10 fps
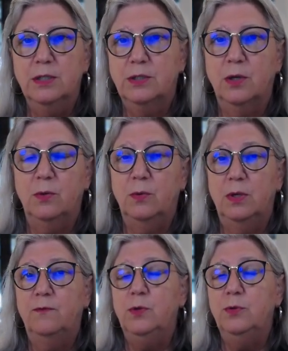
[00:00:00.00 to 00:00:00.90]
So
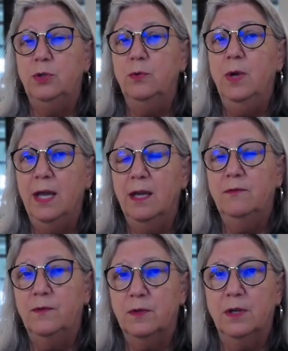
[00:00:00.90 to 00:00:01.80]
if you do
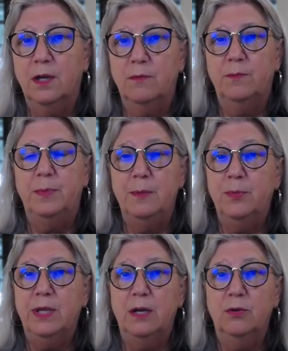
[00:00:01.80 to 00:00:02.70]
have
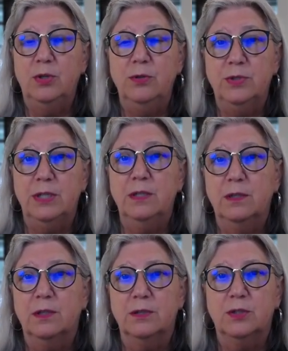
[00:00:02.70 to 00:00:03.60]
people that are
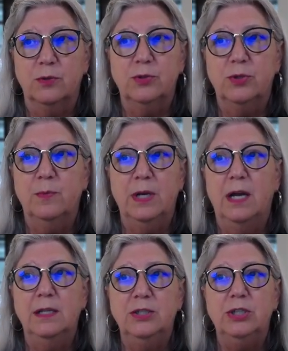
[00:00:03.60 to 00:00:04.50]
using the search
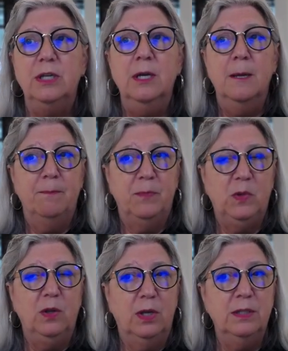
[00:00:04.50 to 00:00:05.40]
terminology,
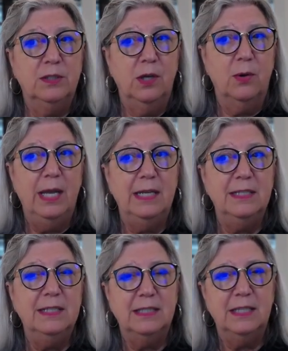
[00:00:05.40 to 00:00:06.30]
you can go ahead
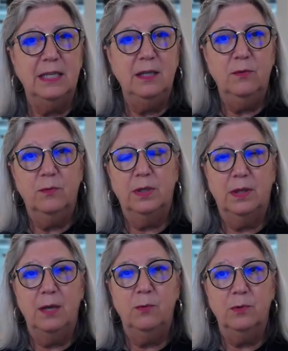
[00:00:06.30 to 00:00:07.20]
and see
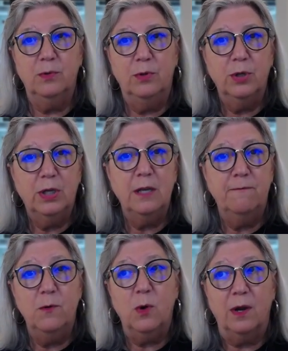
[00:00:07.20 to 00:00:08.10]
what they were looking
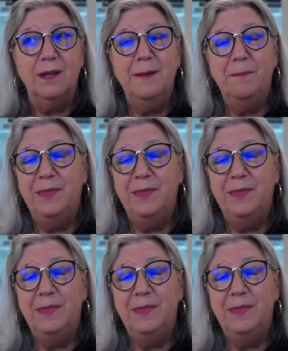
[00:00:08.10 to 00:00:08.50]
for.